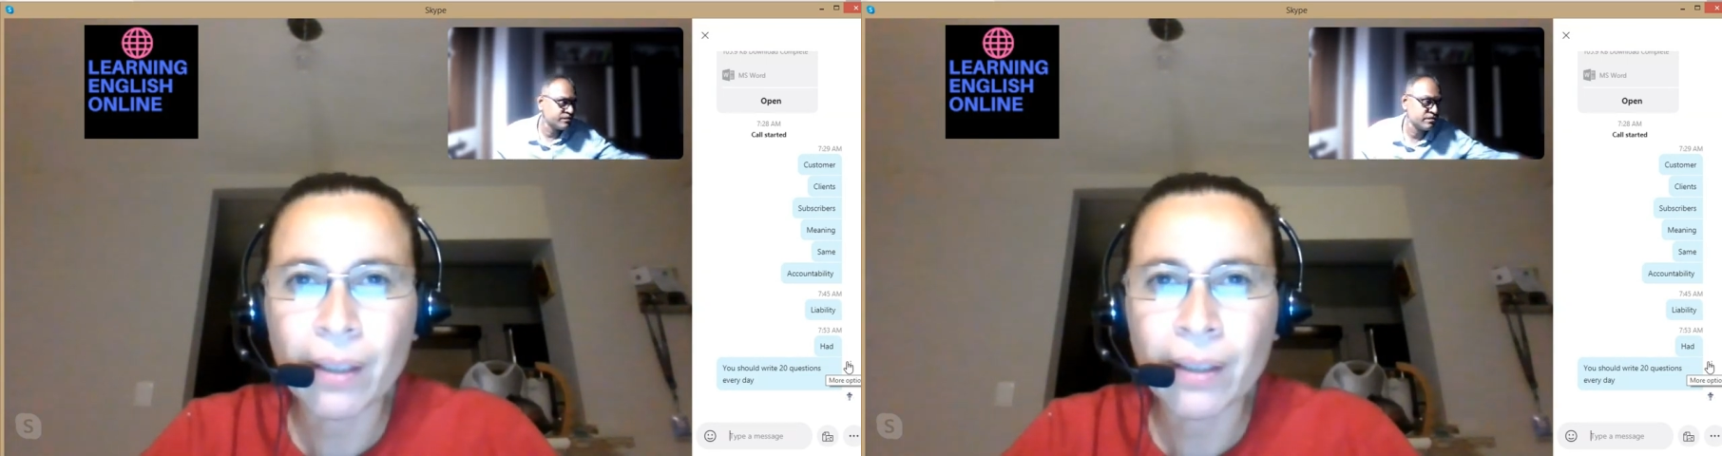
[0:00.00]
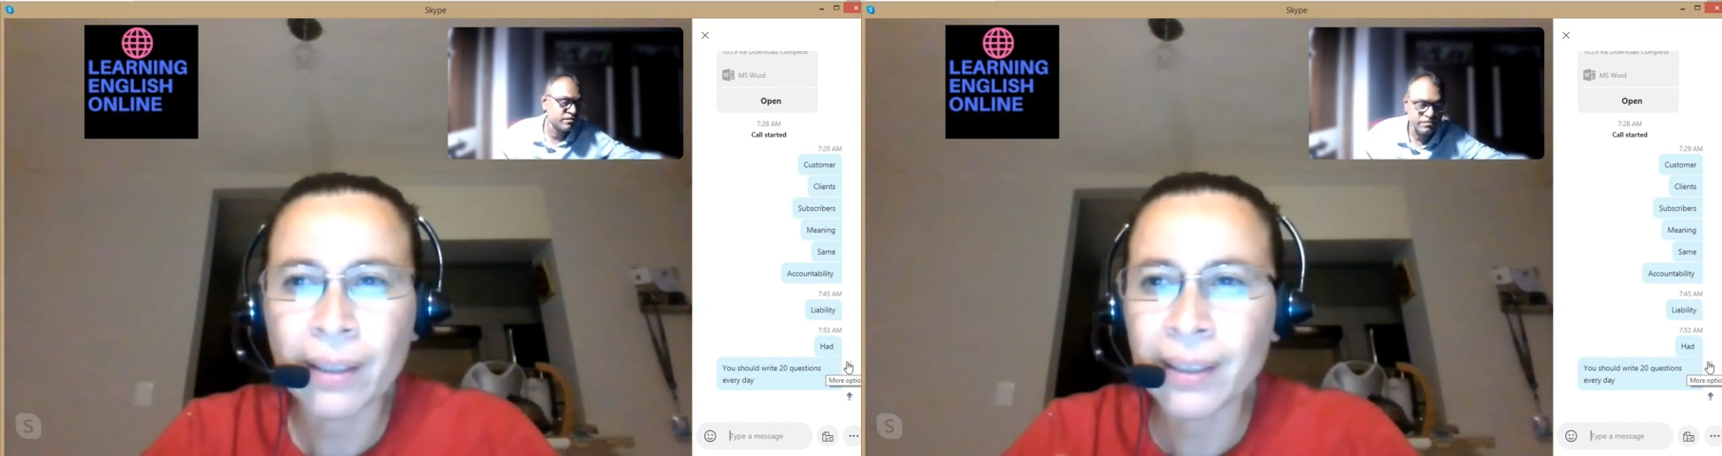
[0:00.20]

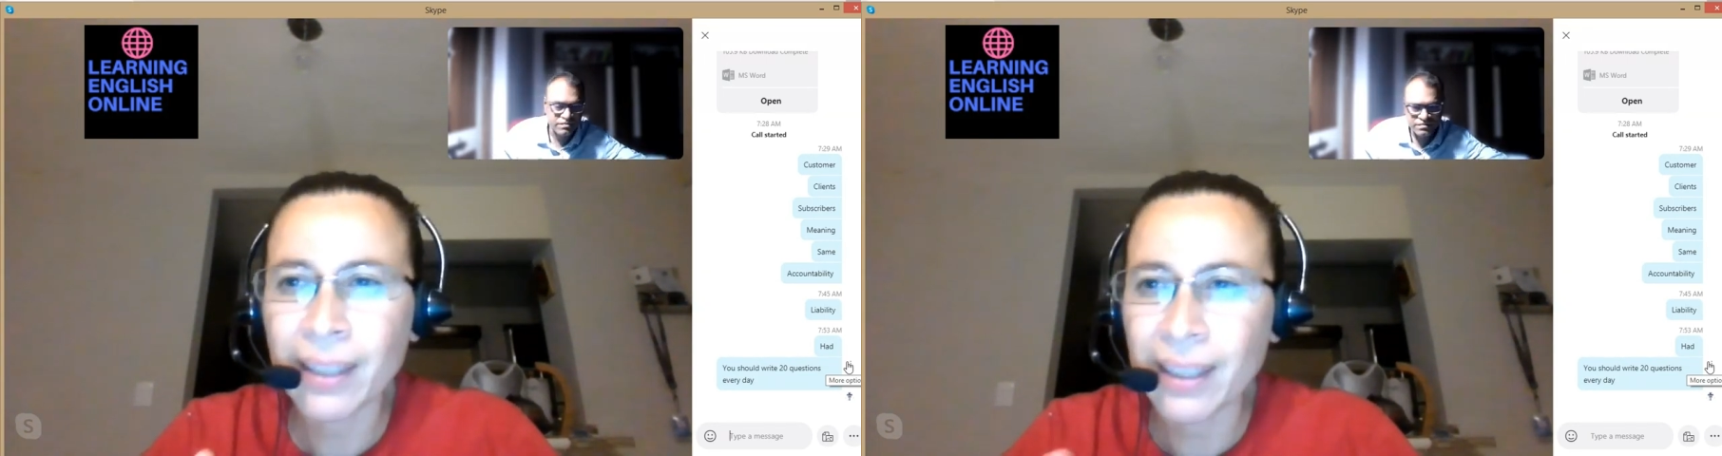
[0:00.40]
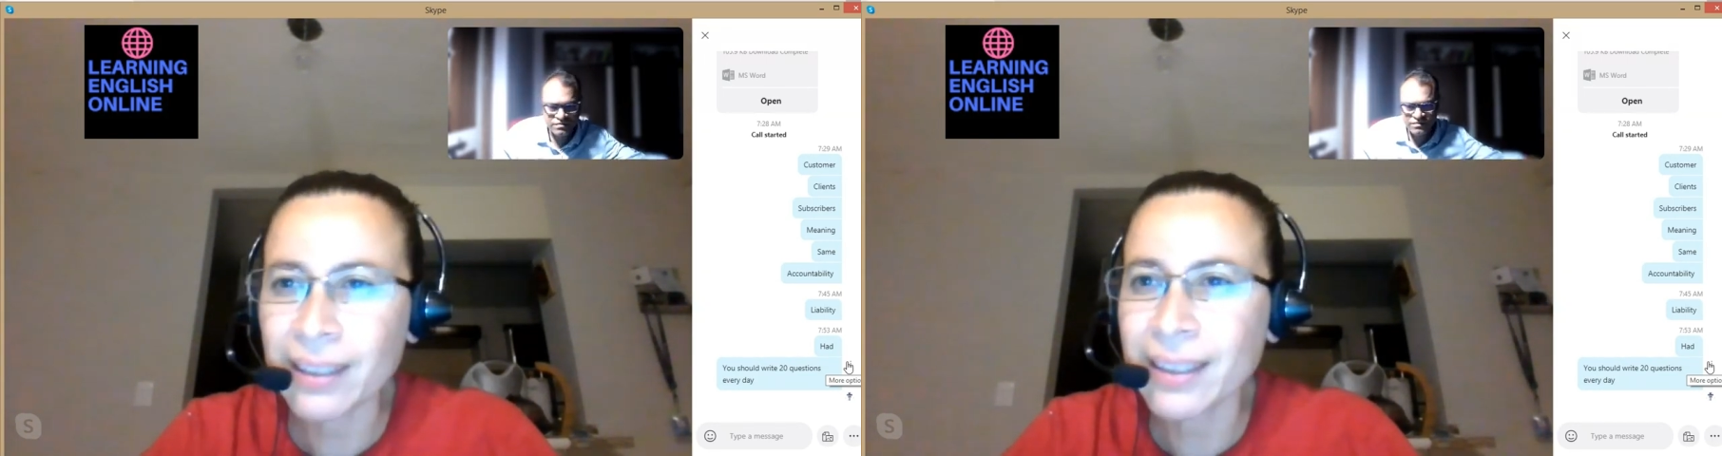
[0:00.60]
the
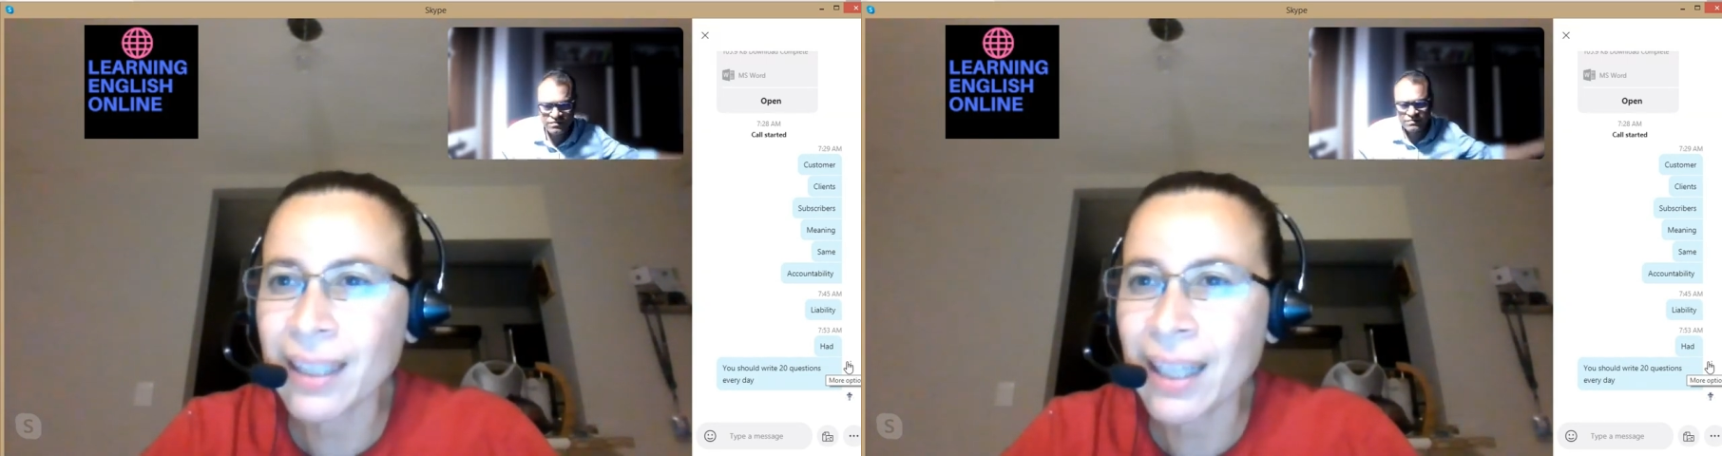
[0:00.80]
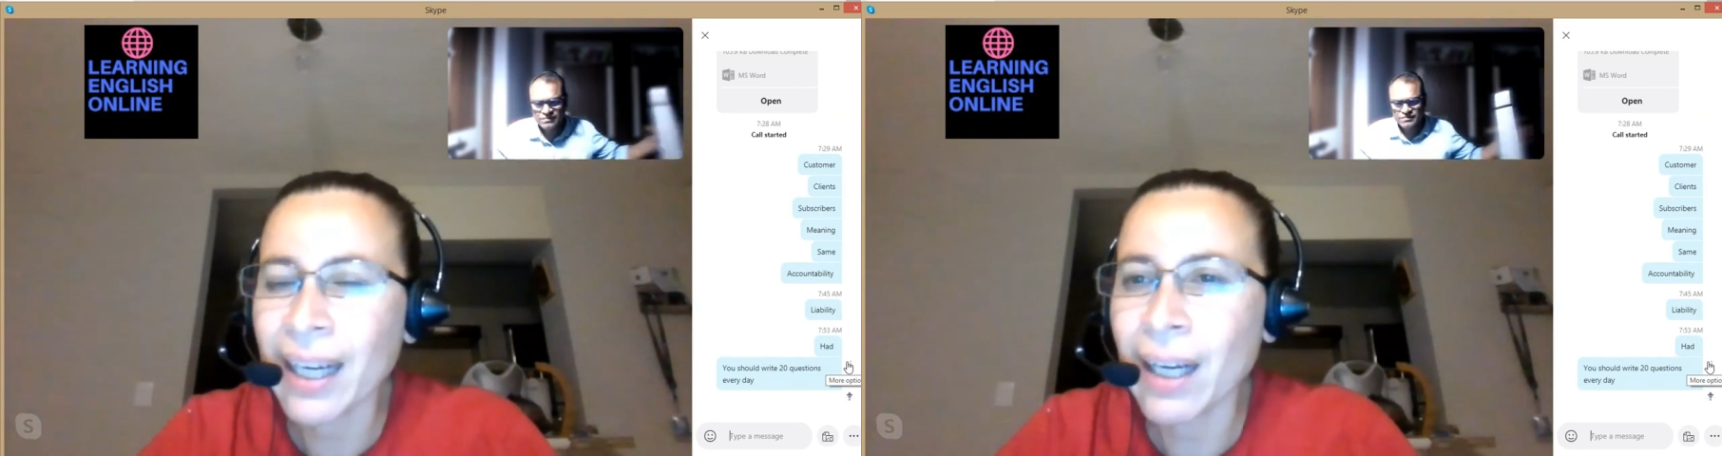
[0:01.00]
tense
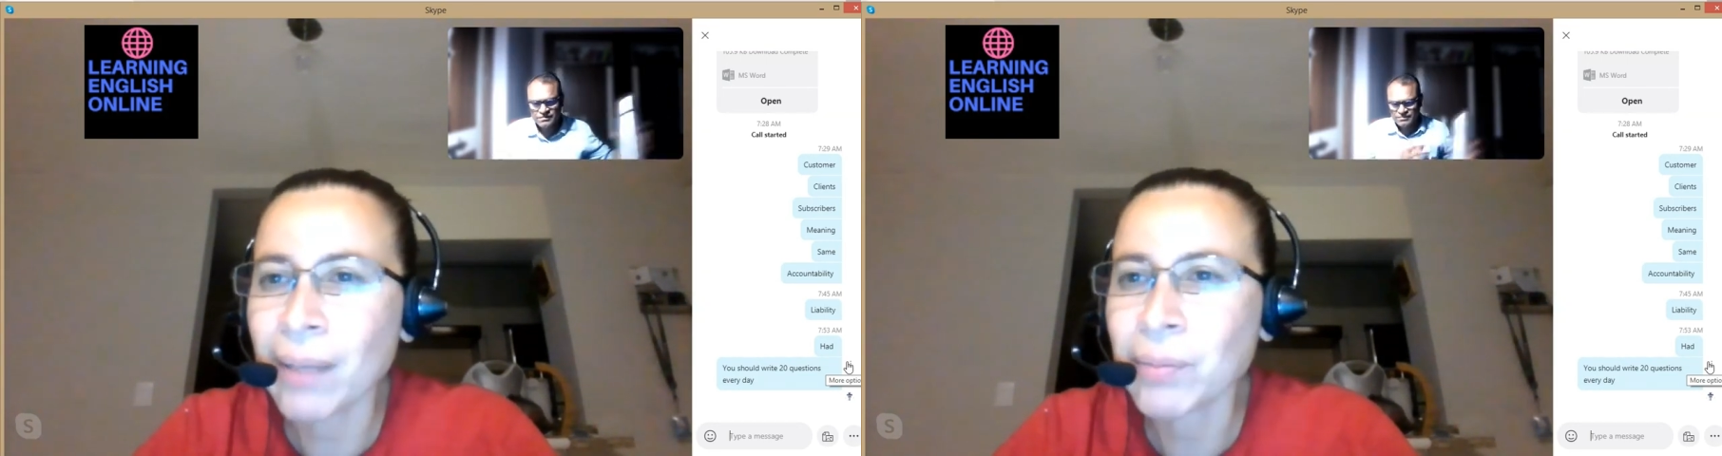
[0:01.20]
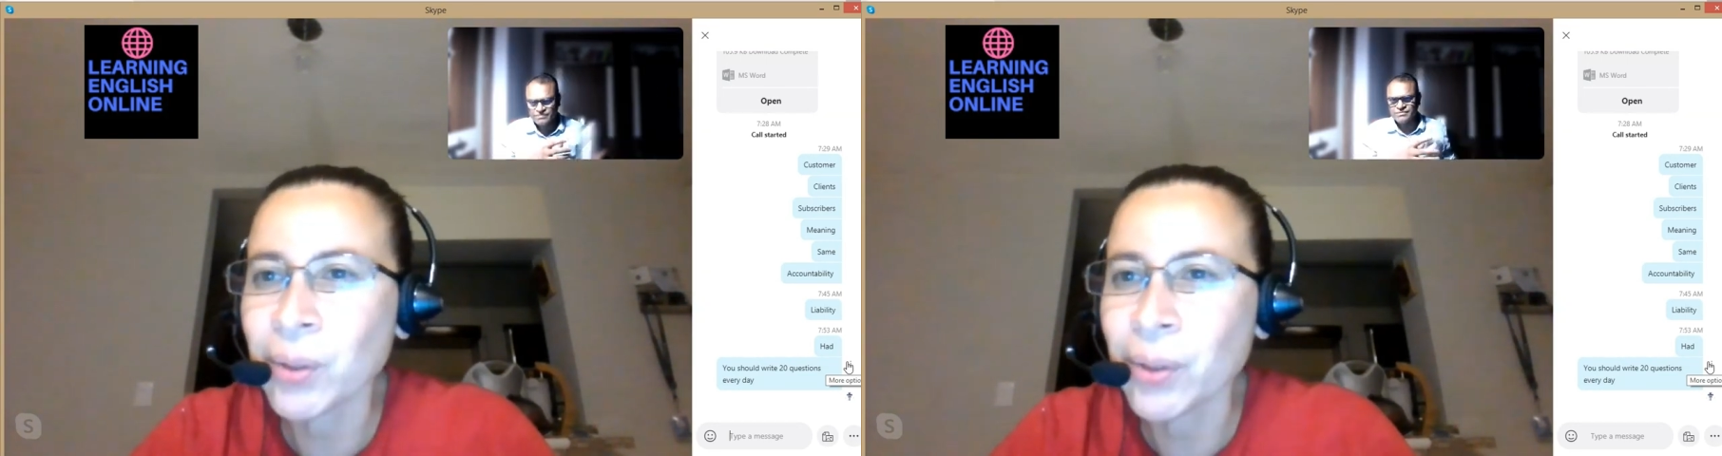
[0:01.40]
that I
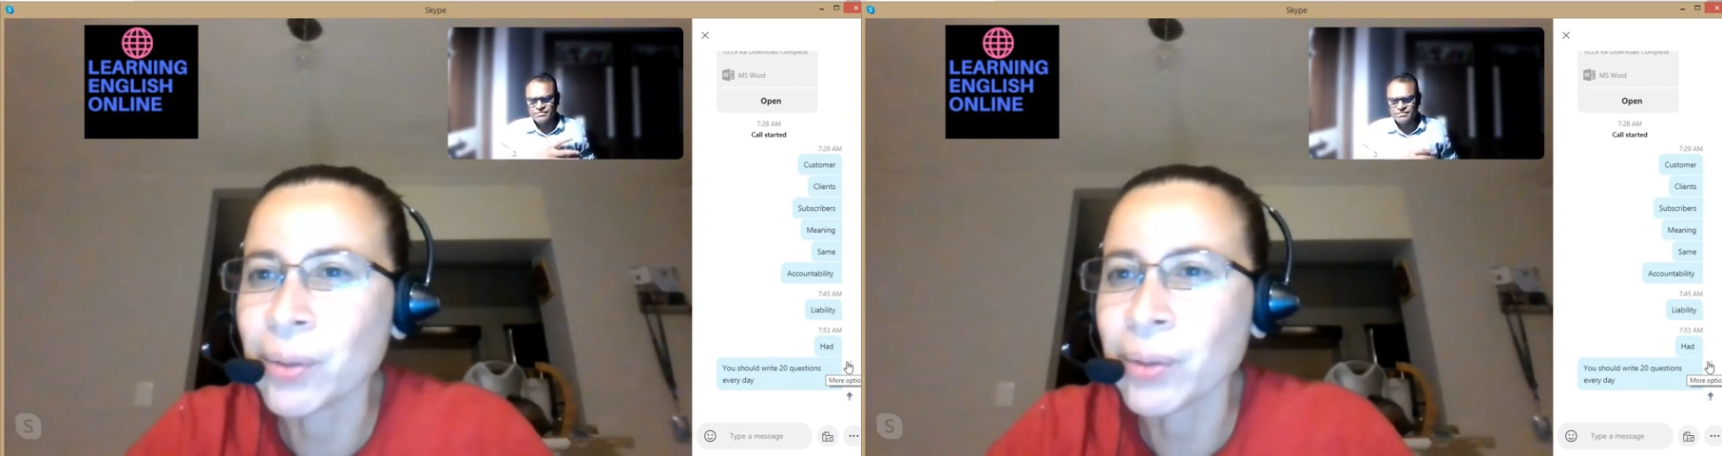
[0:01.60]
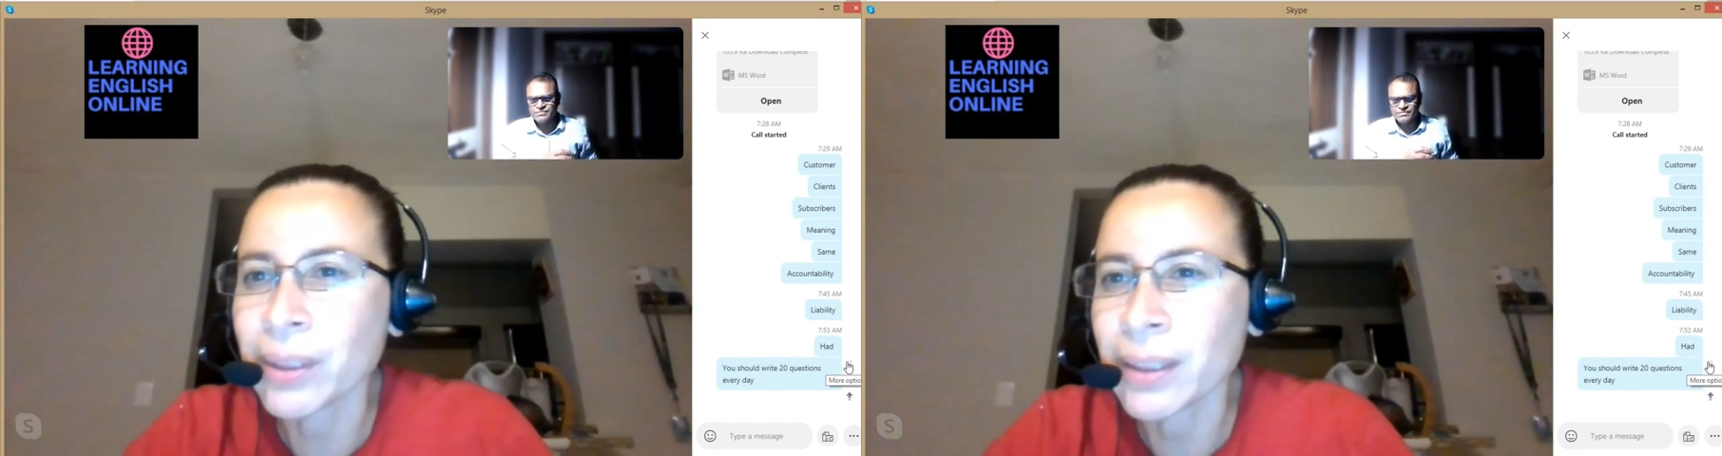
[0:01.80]
have to
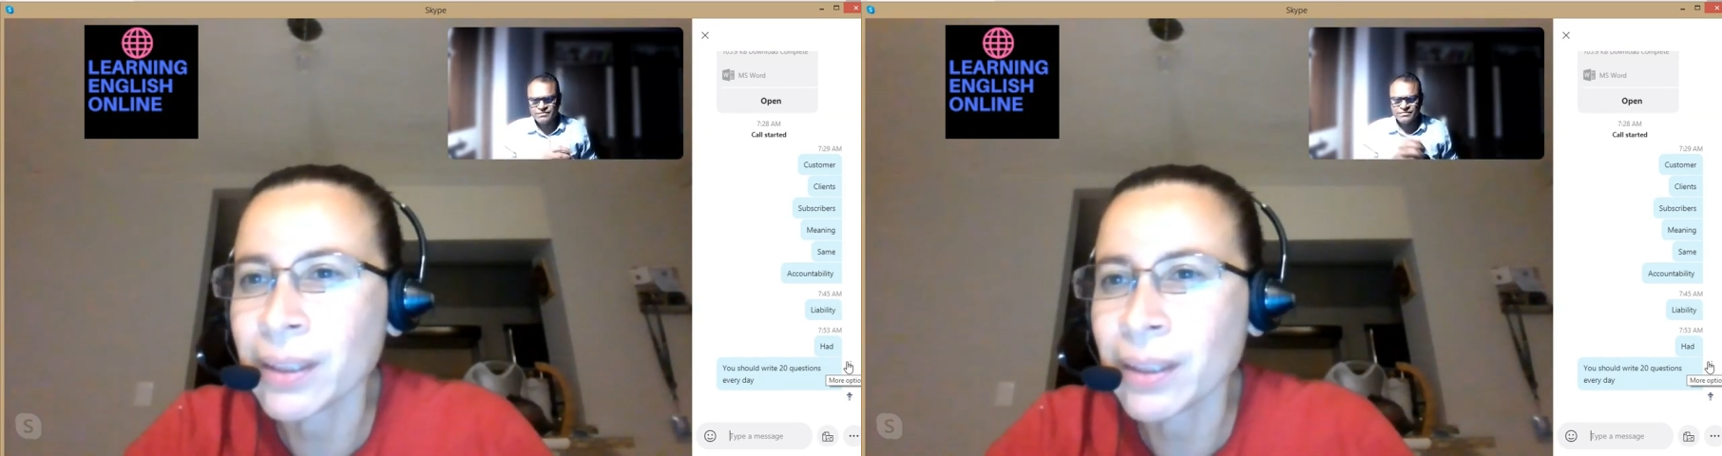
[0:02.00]
use